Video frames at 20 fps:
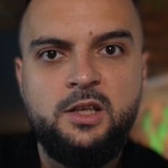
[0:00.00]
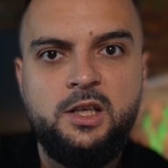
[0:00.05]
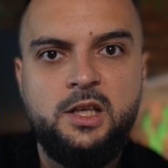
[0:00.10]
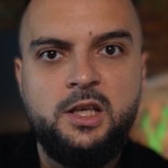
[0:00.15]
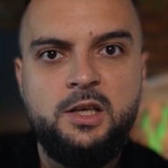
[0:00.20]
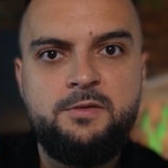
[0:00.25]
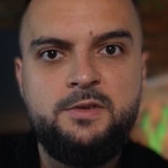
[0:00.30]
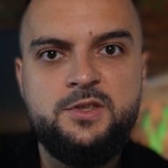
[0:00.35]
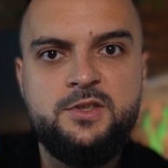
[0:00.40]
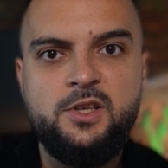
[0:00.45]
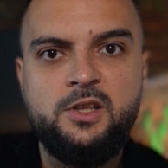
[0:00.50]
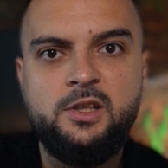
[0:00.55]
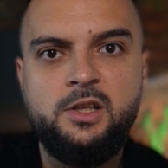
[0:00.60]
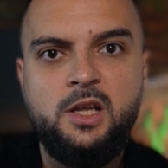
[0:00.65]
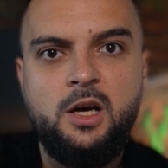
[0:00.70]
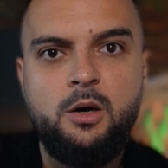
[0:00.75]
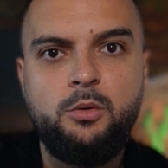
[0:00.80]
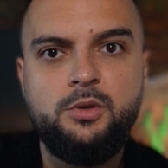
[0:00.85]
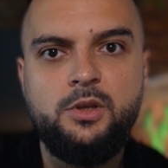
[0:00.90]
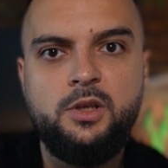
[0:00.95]
If it's a
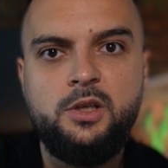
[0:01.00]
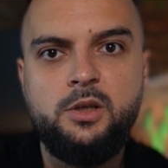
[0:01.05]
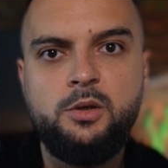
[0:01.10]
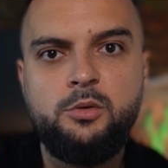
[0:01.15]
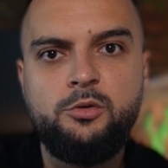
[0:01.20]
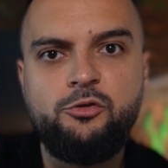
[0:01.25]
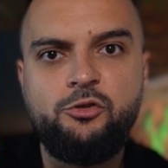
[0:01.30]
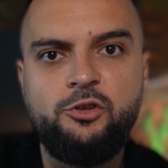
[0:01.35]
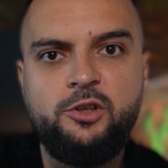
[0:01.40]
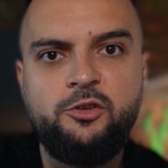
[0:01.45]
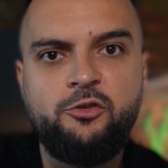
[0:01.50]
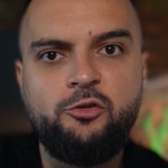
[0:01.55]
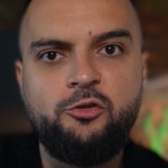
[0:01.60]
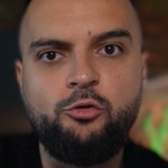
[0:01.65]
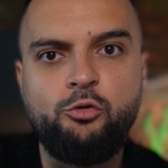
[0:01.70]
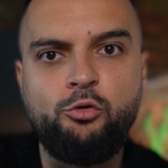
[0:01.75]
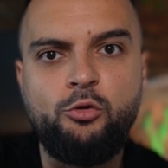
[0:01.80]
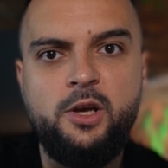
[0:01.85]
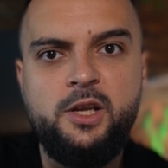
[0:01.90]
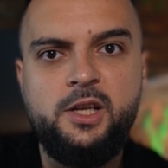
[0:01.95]
cloud node, just
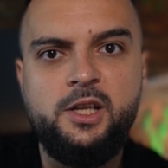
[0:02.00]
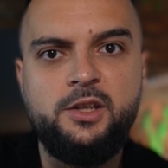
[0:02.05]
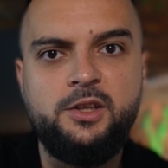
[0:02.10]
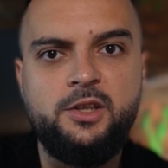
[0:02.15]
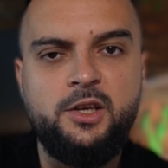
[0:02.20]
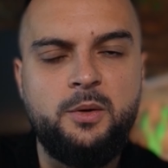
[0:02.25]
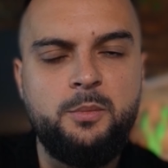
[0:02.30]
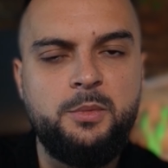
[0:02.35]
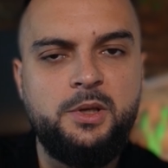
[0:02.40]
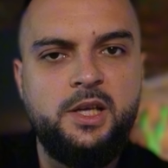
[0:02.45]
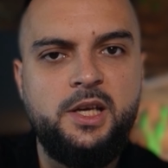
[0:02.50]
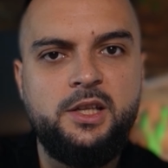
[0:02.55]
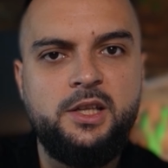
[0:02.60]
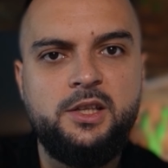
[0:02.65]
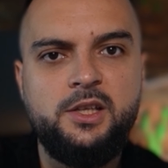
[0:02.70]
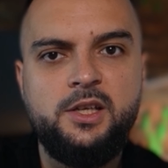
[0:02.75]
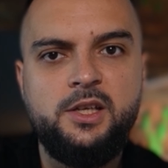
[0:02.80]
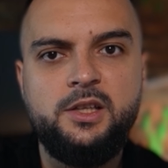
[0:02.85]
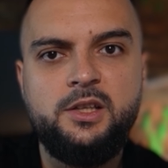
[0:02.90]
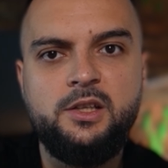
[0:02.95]
drain and terminate
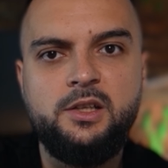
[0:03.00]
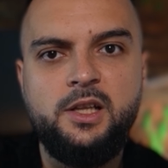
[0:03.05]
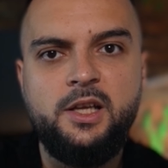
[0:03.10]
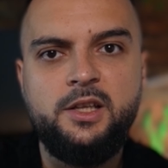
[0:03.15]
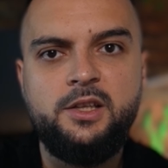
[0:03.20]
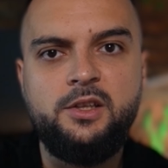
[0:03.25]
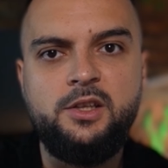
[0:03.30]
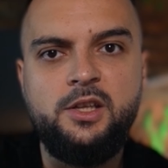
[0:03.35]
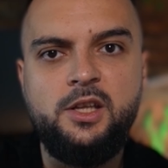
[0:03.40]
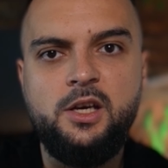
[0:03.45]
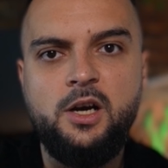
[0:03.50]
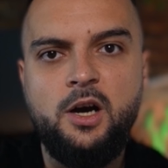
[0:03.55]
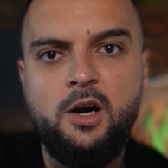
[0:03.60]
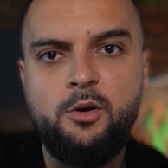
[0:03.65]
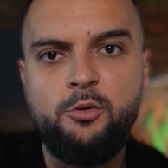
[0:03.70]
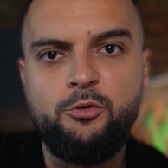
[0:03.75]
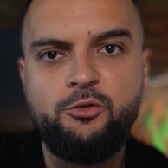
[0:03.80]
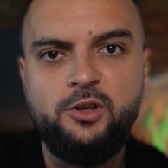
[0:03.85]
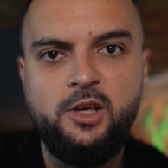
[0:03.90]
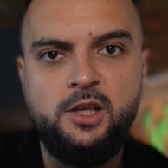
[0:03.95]
it. Let the
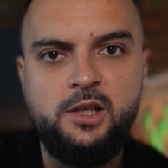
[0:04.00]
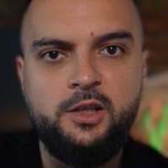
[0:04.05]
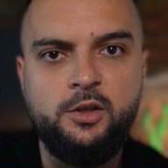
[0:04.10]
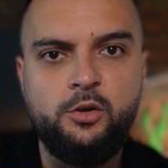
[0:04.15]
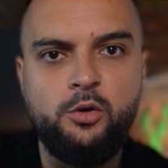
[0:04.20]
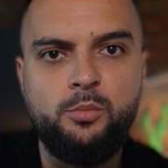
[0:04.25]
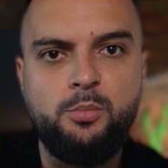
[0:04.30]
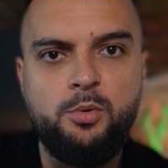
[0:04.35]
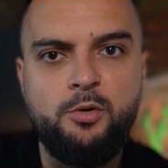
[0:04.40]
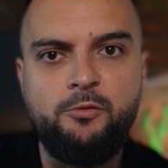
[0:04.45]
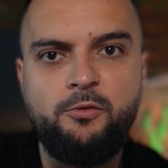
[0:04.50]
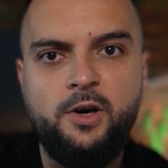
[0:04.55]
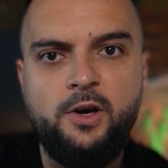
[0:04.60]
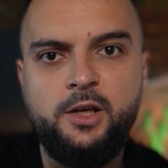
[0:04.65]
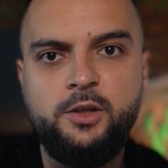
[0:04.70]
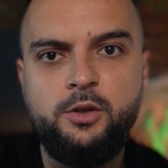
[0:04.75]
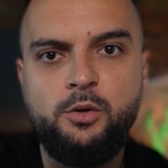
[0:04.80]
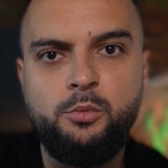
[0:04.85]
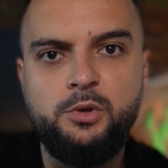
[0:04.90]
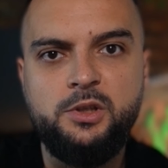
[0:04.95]
auto-scaling group
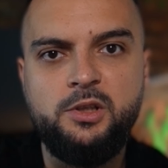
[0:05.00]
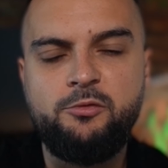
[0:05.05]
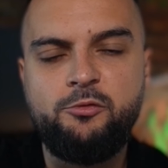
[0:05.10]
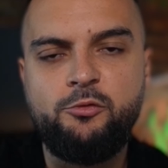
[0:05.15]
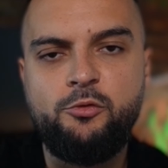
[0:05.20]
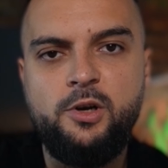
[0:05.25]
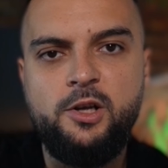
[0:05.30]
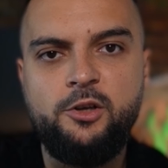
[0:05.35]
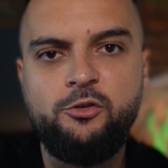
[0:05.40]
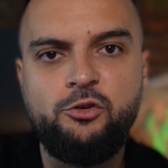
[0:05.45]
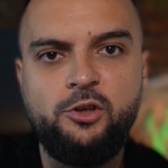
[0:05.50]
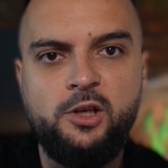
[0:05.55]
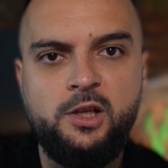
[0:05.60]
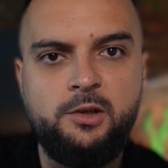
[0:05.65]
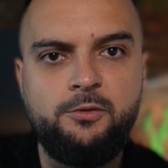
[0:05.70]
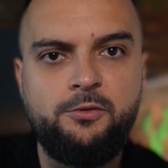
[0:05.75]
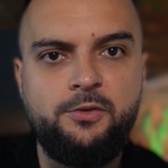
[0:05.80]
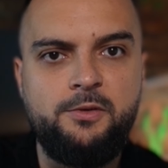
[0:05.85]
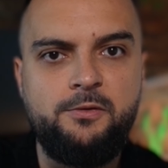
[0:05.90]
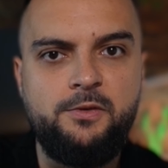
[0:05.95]
provide you with a fresh,
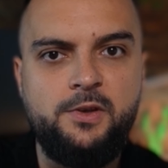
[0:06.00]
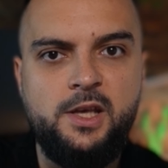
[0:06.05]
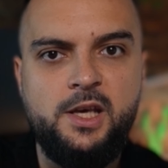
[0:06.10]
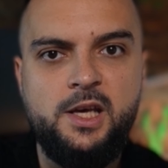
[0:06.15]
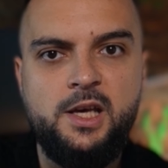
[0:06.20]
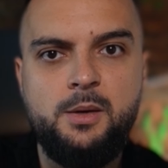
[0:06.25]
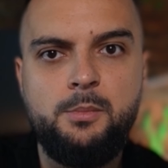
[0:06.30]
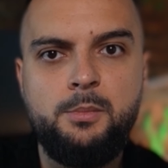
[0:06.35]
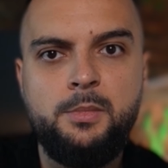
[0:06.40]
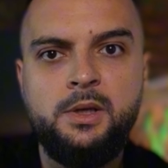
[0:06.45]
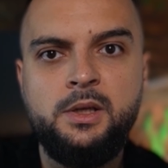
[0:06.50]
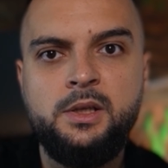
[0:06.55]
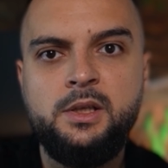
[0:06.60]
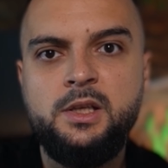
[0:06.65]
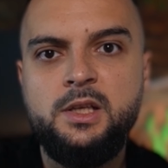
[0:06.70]
healthy VM.